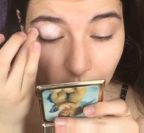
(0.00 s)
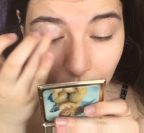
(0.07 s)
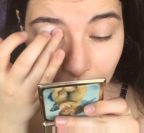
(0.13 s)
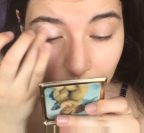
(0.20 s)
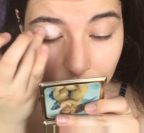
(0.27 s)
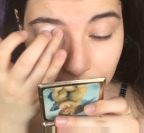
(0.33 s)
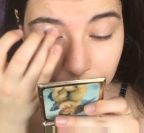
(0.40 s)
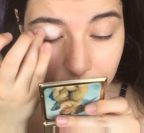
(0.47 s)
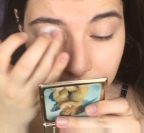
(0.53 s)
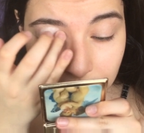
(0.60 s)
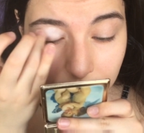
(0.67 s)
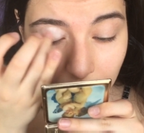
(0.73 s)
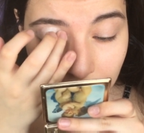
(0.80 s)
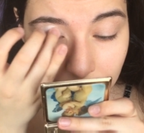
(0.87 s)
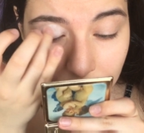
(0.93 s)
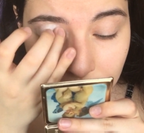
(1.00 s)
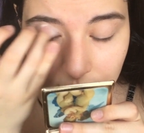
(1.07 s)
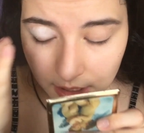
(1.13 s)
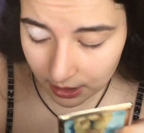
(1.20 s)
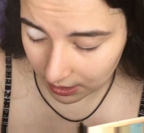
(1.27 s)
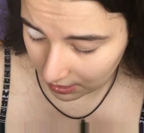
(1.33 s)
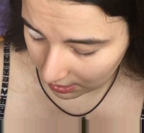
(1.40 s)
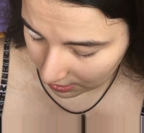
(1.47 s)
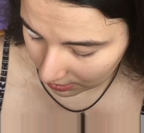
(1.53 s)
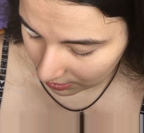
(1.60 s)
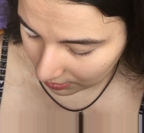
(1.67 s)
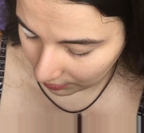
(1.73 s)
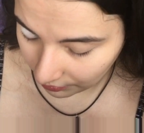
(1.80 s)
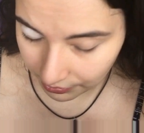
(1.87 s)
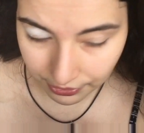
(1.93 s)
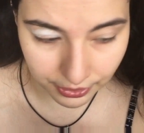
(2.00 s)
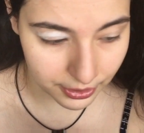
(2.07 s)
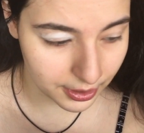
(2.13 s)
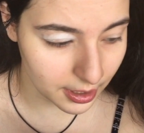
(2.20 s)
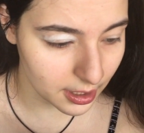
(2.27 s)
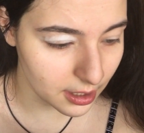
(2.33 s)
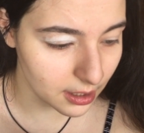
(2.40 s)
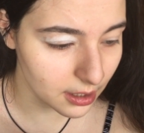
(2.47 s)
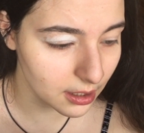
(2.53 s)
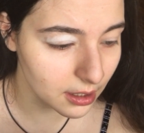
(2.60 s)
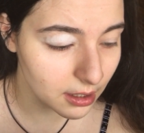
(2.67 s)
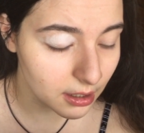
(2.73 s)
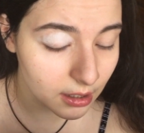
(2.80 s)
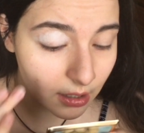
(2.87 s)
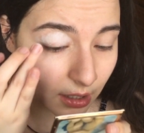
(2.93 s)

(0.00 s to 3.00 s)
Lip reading: I'm setting the whole thing.